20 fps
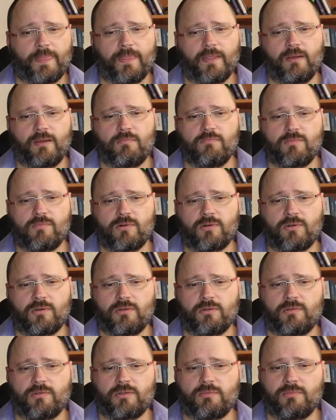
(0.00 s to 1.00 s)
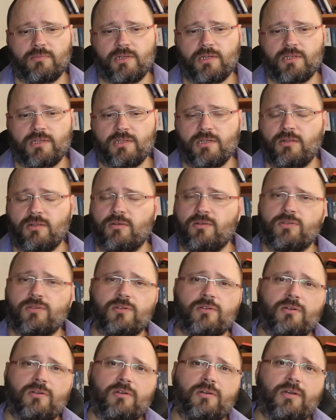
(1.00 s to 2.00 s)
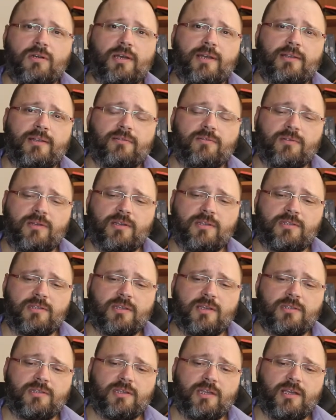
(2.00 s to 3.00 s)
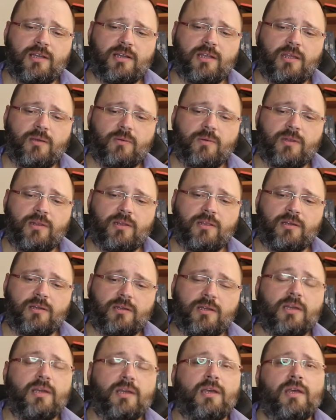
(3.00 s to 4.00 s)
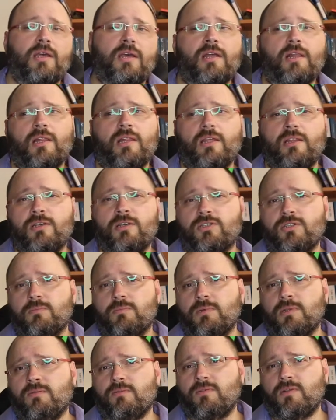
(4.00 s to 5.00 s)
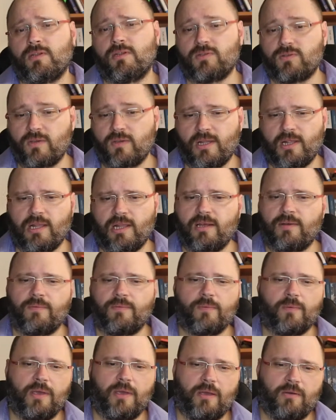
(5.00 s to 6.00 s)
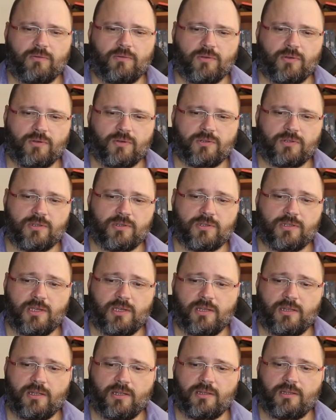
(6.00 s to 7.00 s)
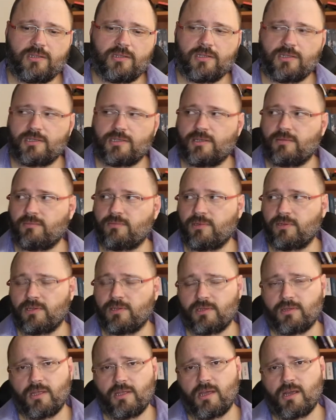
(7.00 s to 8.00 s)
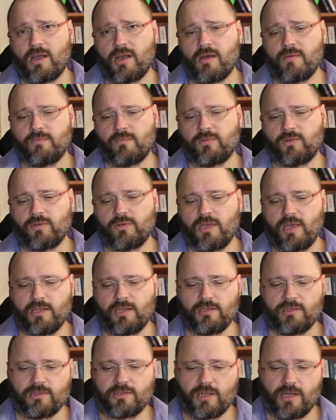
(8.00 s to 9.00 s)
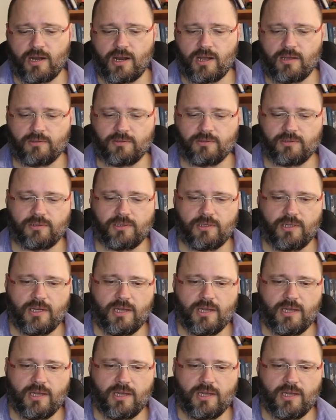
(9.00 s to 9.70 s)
Now, moreover, Brazil also and the United States agree with the leadership in Venezuela. We have to also state that this is something that they come together around.